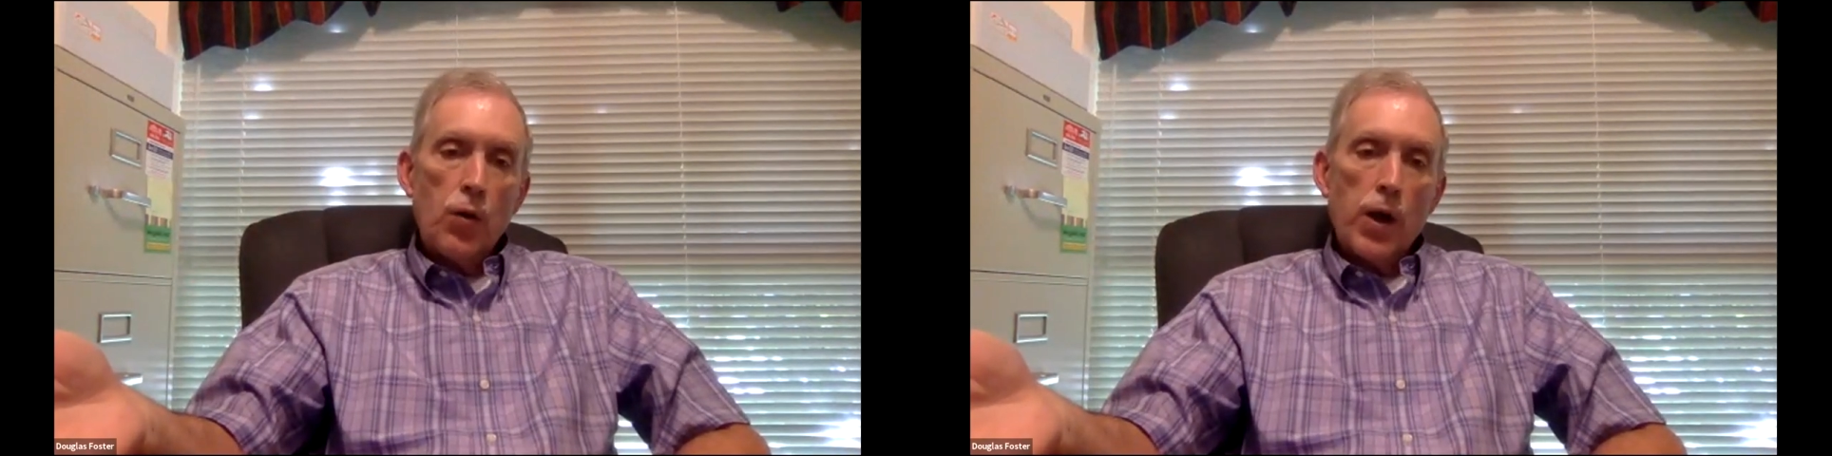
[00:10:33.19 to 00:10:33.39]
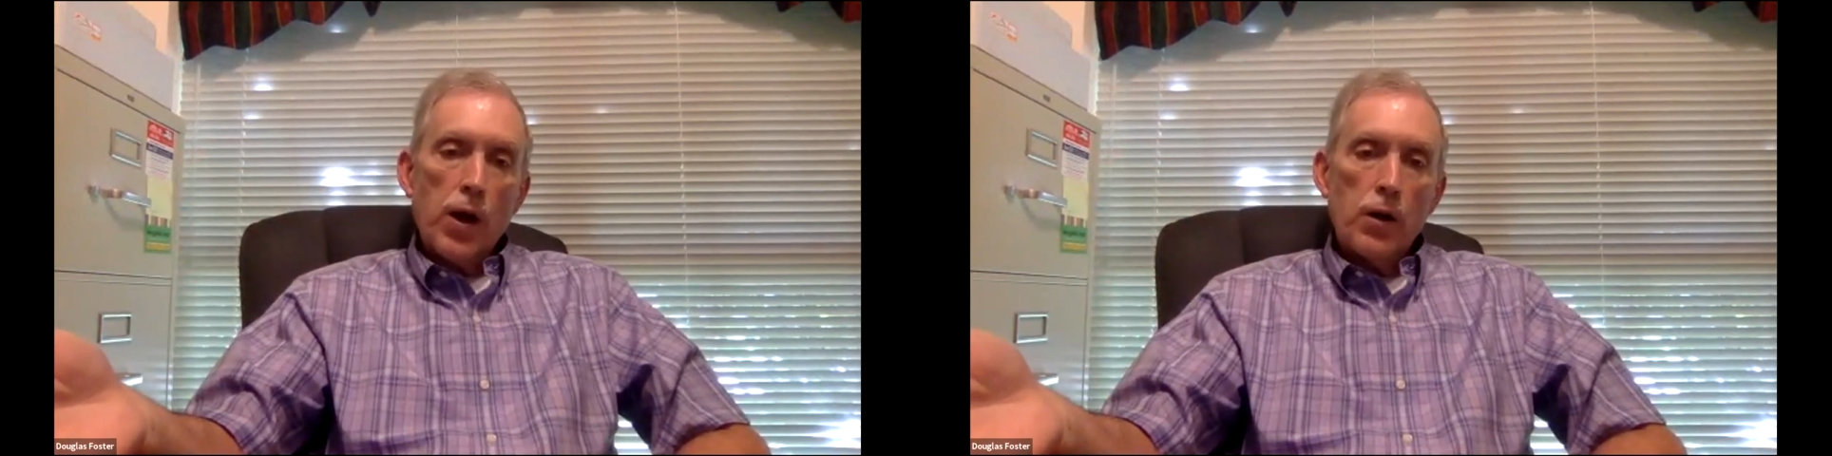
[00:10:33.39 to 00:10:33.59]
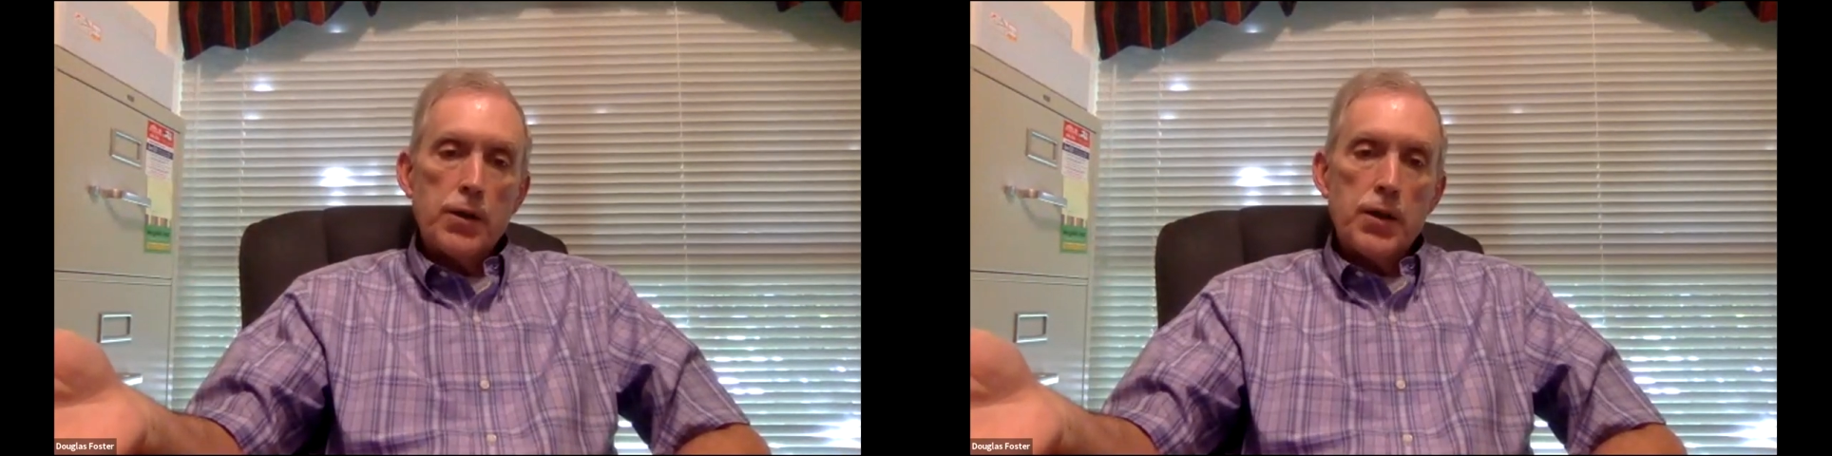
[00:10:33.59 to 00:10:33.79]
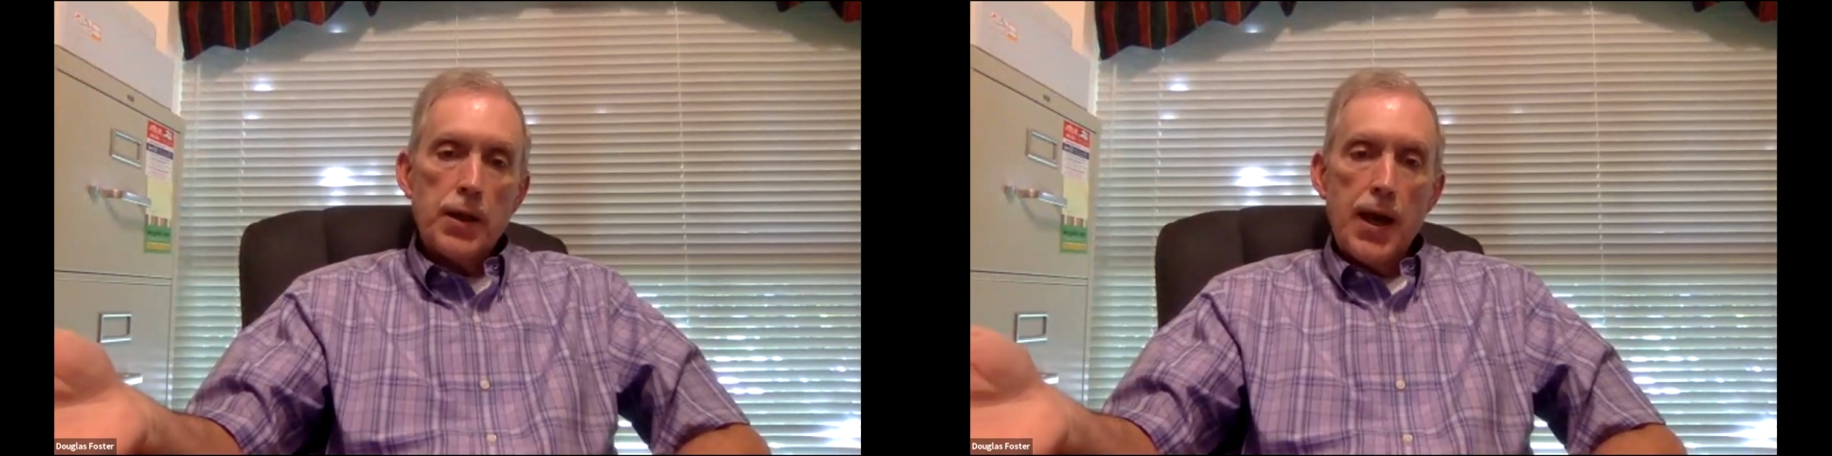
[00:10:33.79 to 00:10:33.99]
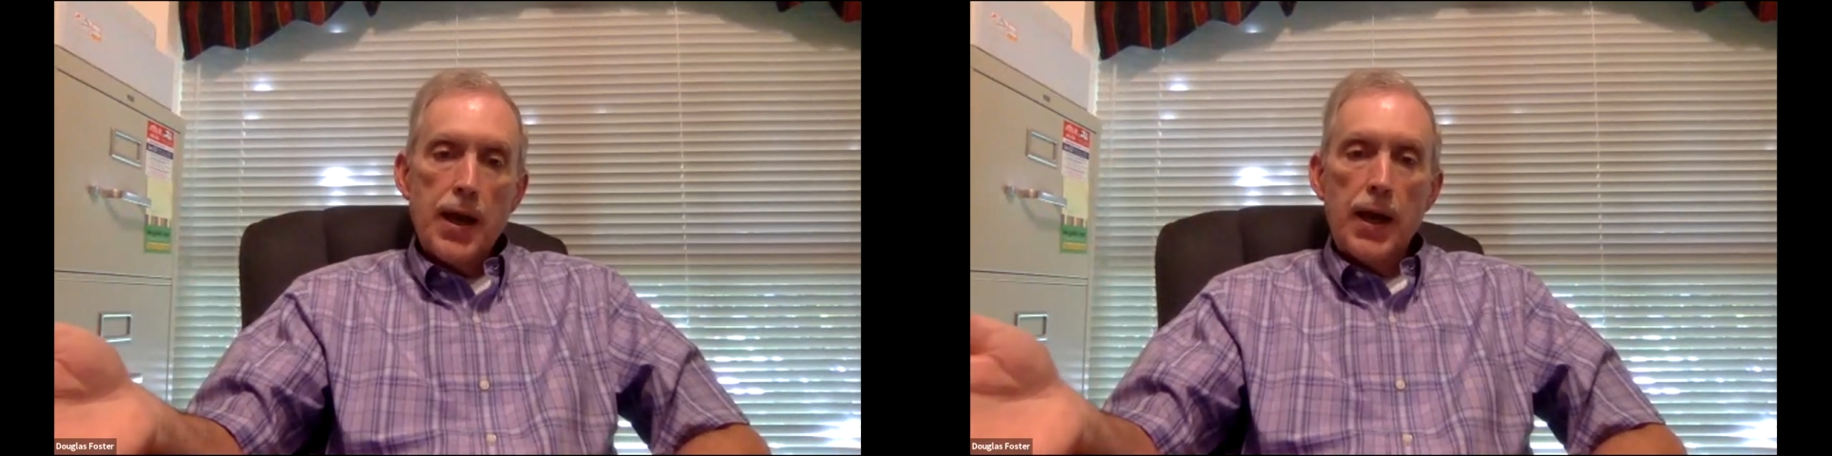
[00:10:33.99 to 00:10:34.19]
going on
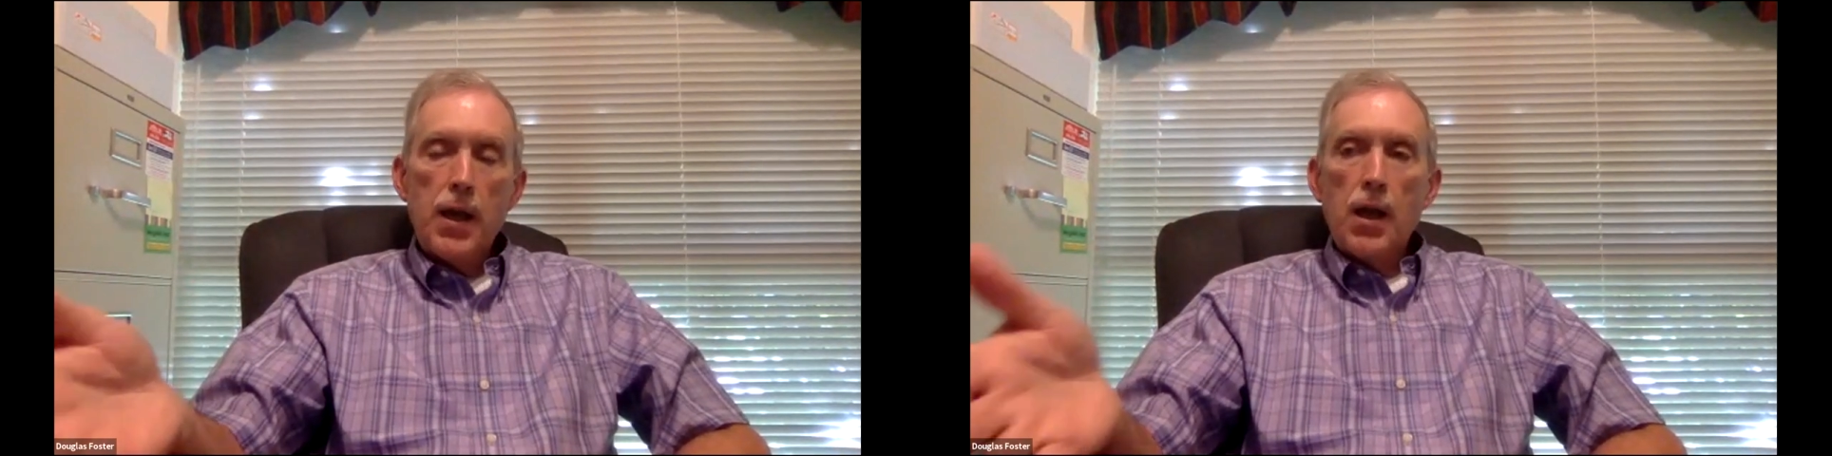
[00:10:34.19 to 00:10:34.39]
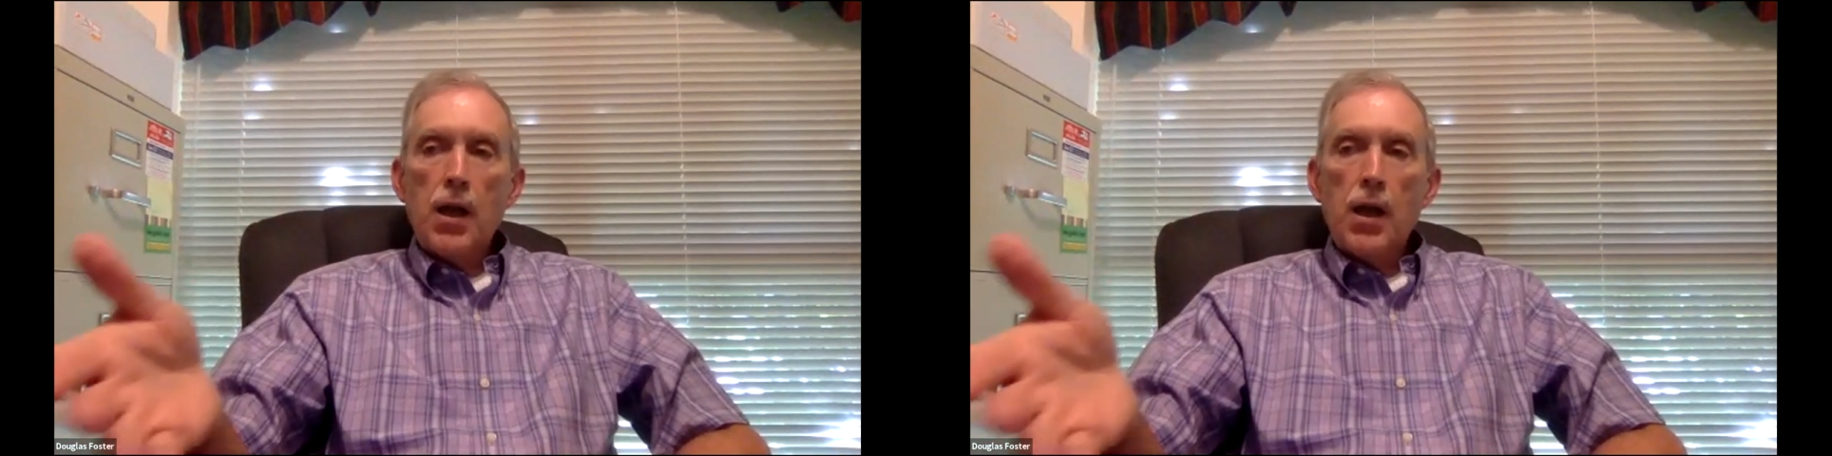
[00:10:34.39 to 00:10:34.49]
today